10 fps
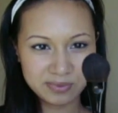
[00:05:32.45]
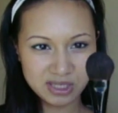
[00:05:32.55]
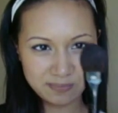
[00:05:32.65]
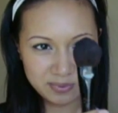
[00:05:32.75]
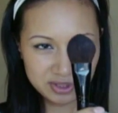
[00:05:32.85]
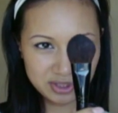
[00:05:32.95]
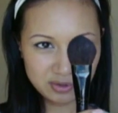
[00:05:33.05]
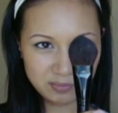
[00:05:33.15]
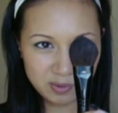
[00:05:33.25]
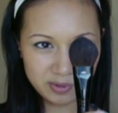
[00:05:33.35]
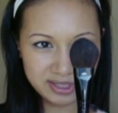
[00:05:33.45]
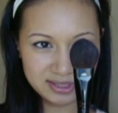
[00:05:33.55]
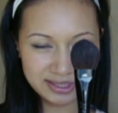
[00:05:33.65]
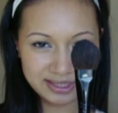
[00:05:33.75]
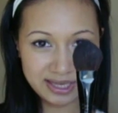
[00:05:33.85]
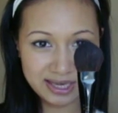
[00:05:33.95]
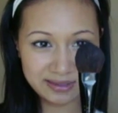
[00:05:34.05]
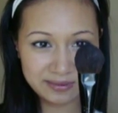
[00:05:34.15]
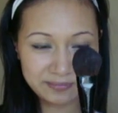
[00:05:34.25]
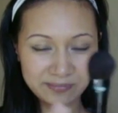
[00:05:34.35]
tapers to a point like that.